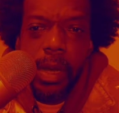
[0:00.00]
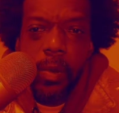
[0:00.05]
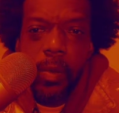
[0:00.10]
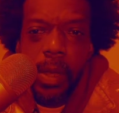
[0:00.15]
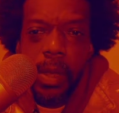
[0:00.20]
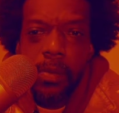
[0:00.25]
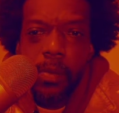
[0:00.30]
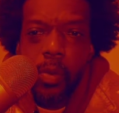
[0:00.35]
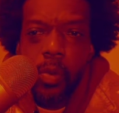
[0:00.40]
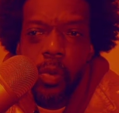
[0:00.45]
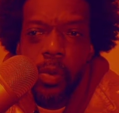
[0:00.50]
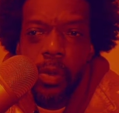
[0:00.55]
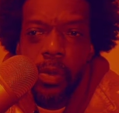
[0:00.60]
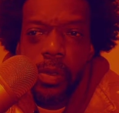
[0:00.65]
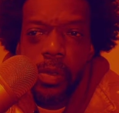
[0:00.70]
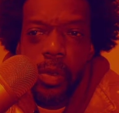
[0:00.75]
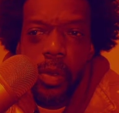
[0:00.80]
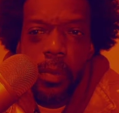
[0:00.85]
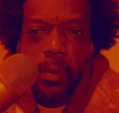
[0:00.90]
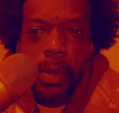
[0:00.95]
The way Mook,
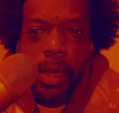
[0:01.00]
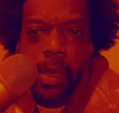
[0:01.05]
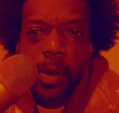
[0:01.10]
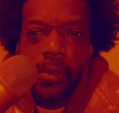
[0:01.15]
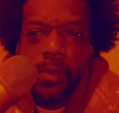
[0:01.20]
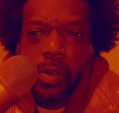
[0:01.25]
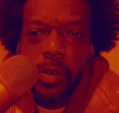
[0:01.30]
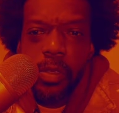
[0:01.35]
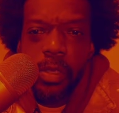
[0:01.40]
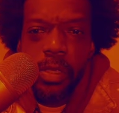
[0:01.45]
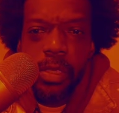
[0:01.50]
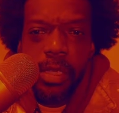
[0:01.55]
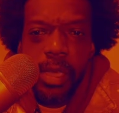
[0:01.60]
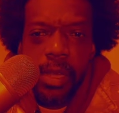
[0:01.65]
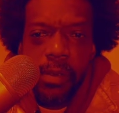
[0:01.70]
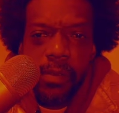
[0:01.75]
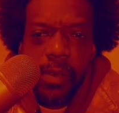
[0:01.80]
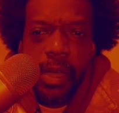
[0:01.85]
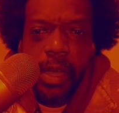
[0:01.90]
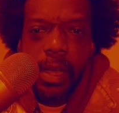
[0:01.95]
you know, battle versus
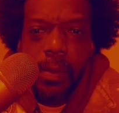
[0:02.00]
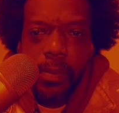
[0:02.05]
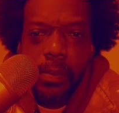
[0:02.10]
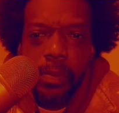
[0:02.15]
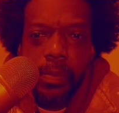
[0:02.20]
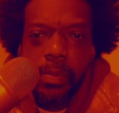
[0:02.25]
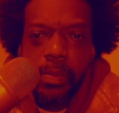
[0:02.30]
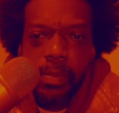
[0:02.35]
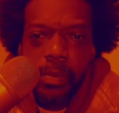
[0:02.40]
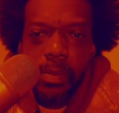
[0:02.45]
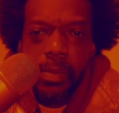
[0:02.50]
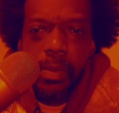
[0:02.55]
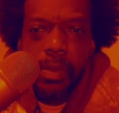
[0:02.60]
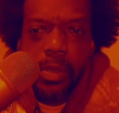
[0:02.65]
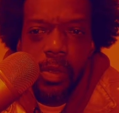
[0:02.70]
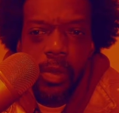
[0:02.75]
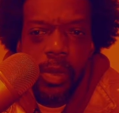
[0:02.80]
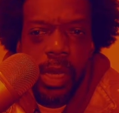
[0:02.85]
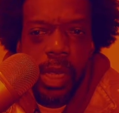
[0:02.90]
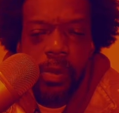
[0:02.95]
Tay Rock,
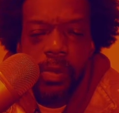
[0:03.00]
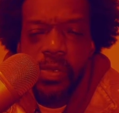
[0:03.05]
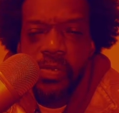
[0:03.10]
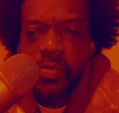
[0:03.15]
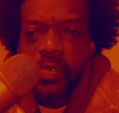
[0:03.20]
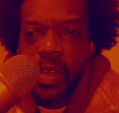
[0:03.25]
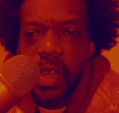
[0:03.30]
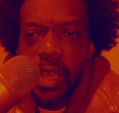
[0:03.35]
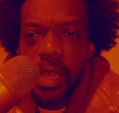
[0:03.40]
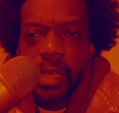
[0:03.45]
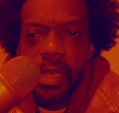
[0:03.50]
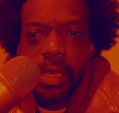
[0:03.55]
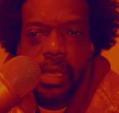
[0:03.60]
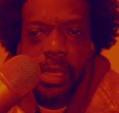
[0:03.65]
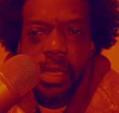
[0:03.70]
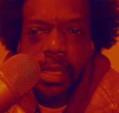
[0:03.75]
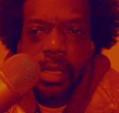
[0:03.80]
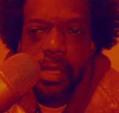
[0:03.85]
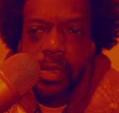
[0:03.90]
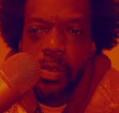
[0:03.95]
thought that was fire.
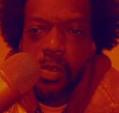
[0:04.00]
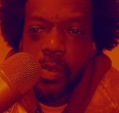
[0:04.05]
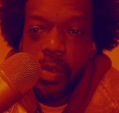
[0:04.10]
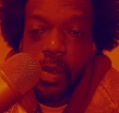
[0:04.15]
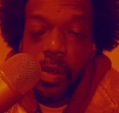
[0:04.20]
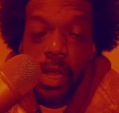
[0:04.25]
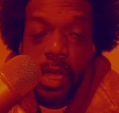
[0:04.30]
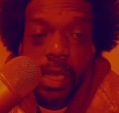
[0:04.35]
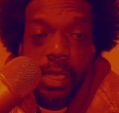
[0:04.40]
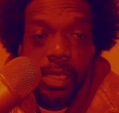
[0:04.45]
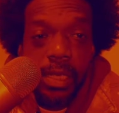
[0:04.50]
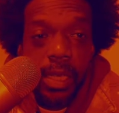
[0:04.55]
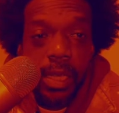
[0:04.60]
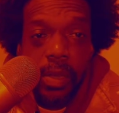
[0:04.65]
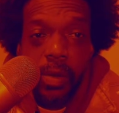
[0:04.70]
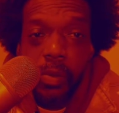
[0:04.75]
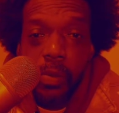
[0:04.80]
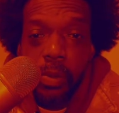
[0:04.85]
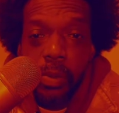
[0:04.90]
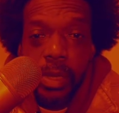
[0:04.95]
And, you know, like I say,
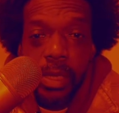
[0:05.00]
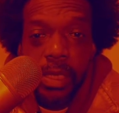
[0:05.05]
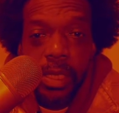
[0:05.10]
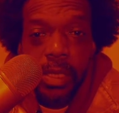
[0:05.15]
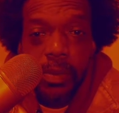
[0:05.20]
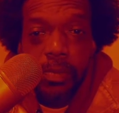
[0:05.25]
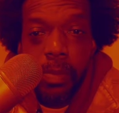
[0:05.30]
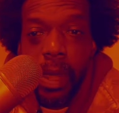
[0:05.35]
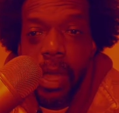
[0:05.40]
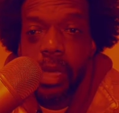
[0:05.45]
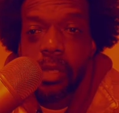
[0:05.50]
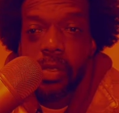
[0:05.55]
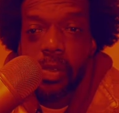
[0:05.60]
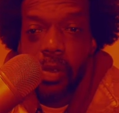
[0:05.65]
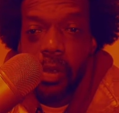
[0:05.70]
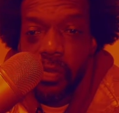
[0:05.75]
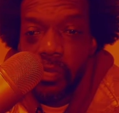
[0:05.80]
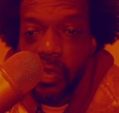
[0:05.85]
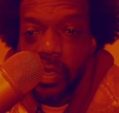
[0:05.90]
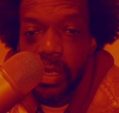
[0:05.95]
yo, Brizz is box
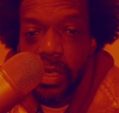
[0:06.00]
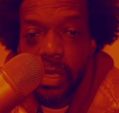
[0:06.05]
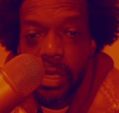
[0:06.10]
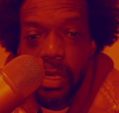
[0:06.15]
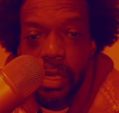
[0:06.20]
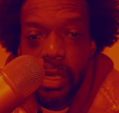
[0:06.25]
office.